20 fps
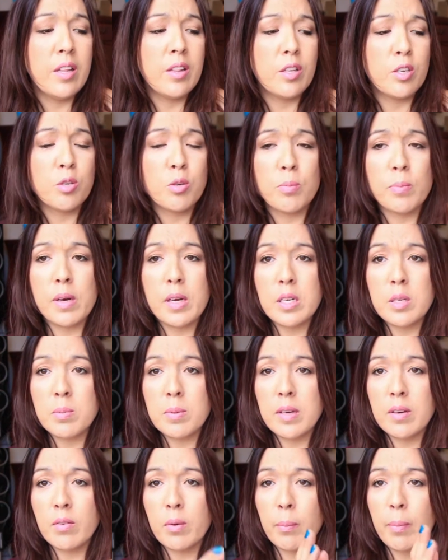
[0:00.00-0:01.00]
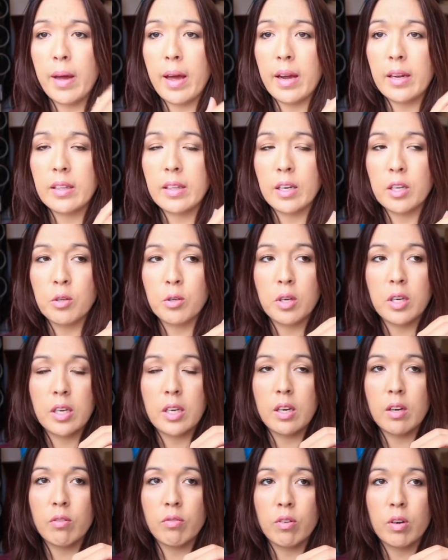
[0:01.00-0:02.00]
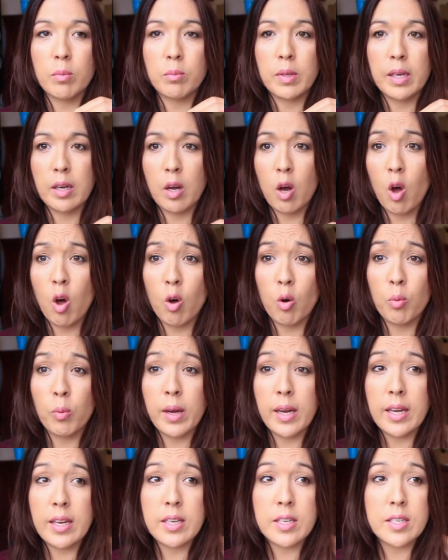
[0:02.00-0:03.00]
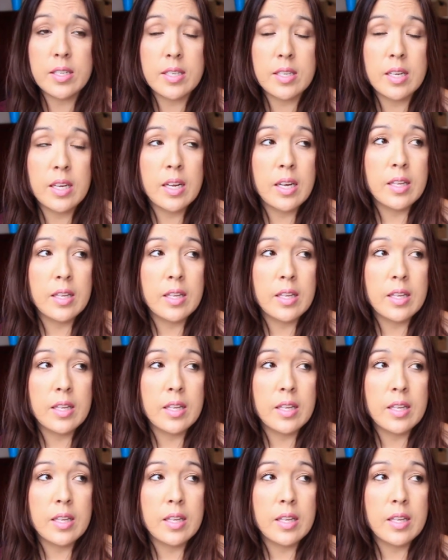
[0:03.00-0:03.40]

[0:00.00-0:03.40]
This reminds me of a bag that you can get from like Always.